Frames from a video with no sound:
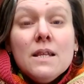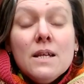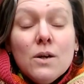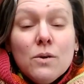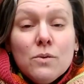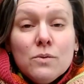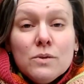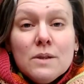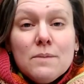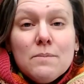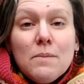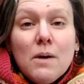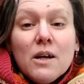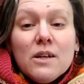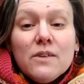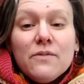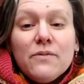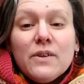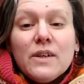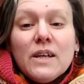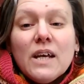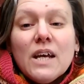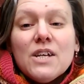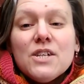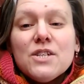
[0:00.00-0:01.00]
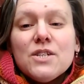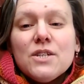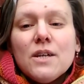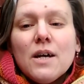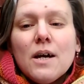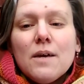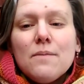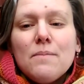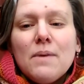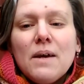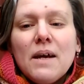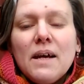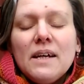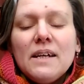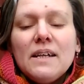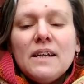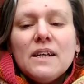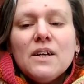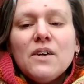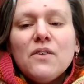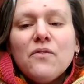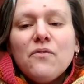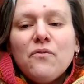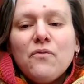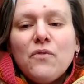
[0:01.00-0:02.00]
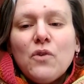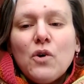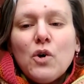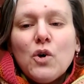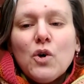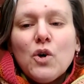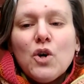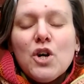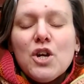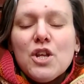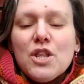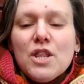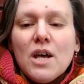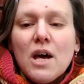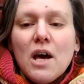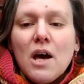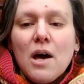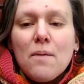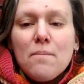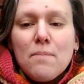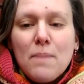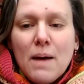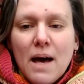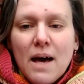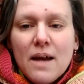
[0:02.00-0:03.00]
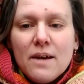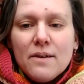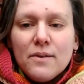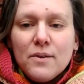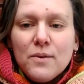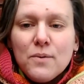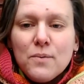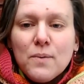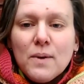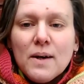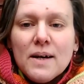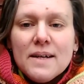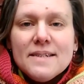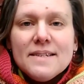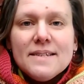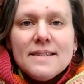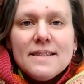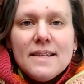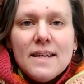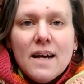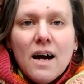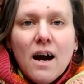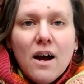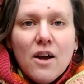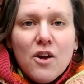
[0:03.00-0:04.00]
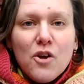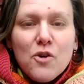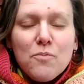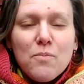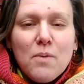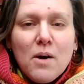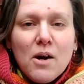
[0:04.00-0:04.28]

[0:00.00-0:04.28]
only modification I made for the pattern was the Io